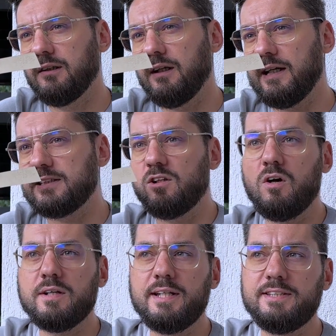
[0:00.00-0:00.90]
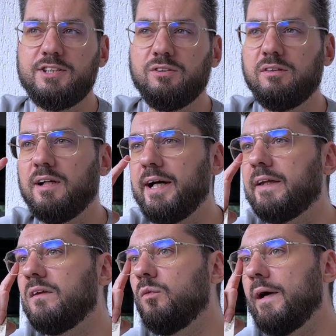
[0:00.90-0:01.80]
as long as you
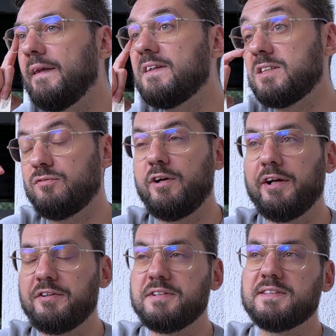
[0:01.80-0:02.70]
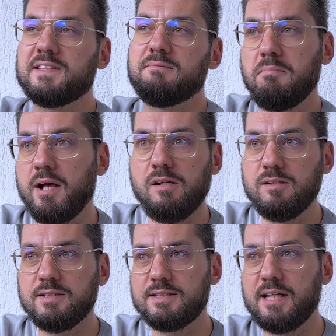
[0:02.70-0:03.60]
like the way this fragrance
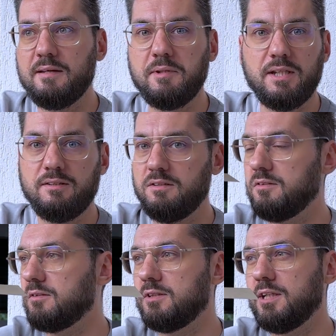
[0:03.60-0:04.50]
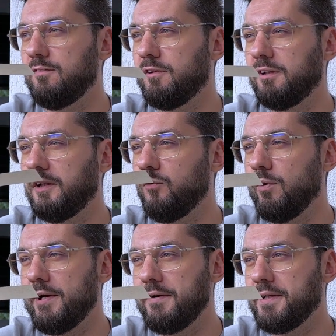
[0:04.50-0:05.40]
smells. I mean, you could definitely
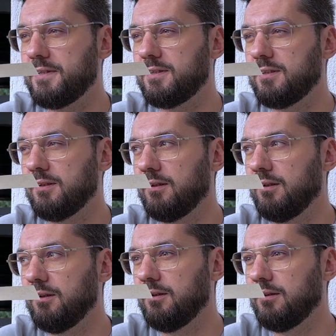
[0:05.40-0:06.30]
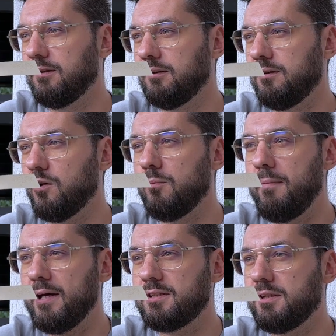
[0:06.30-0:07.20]
wear it no
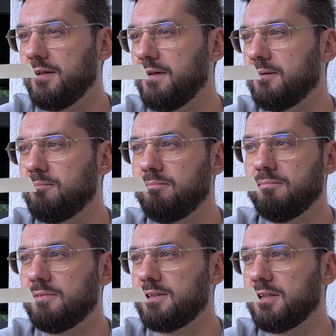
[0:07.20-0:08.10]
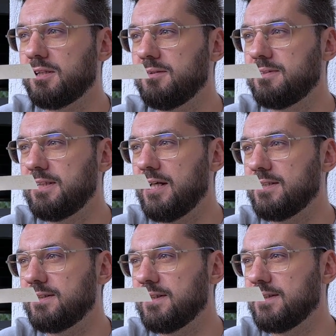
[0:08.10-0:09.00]
matter the
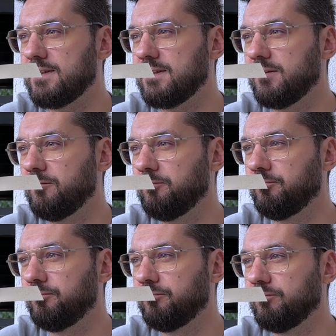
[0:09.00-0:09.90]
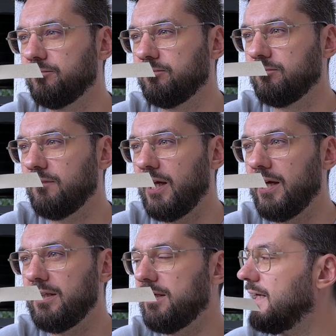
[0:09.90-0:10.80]
circumstances.
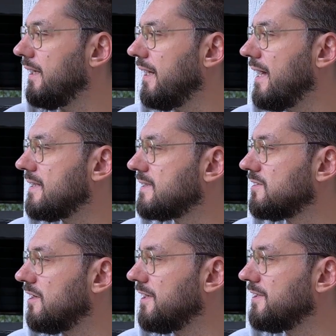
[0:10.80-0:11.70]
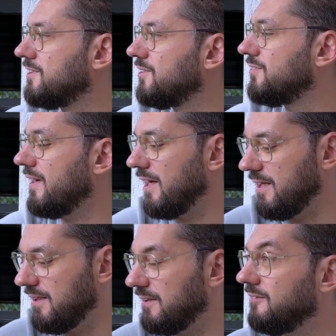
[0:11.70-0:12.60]
And it has started to
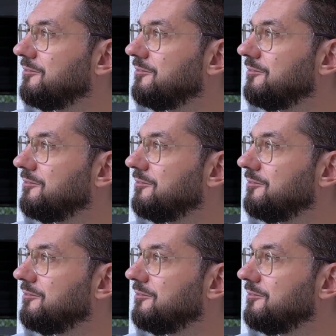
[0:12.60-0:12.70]
rain.